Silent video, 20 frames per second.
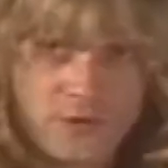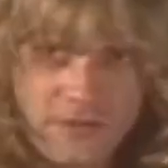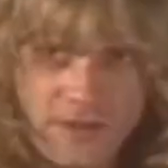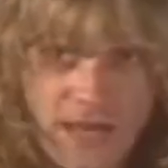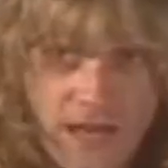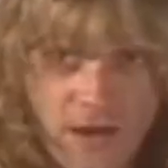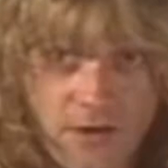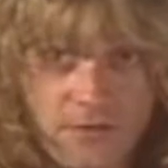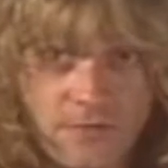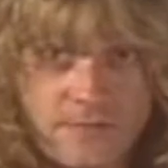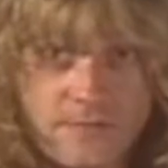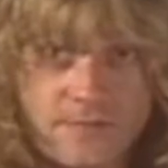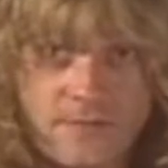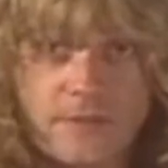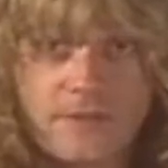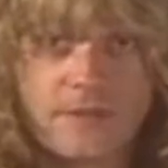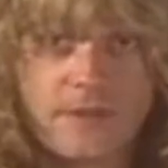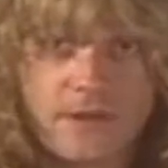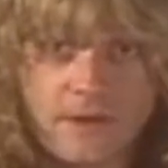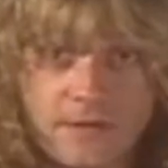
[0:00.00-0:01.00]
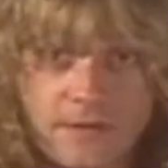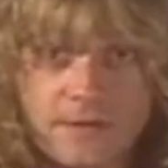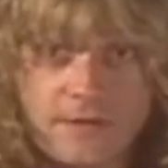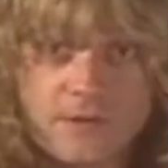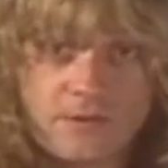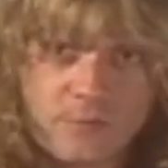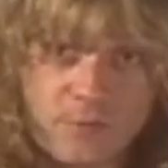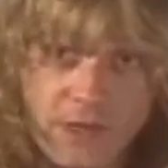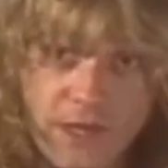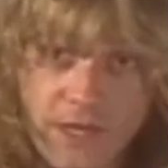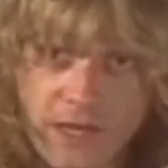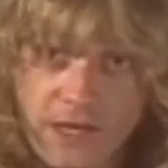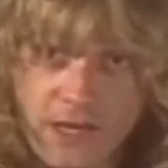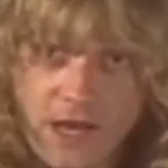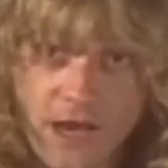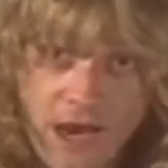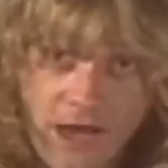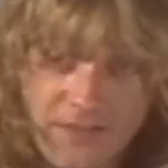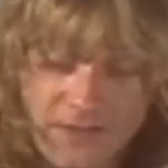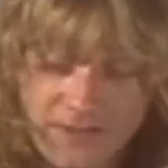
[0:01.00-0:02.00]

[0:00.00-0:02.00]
sound than just playing it on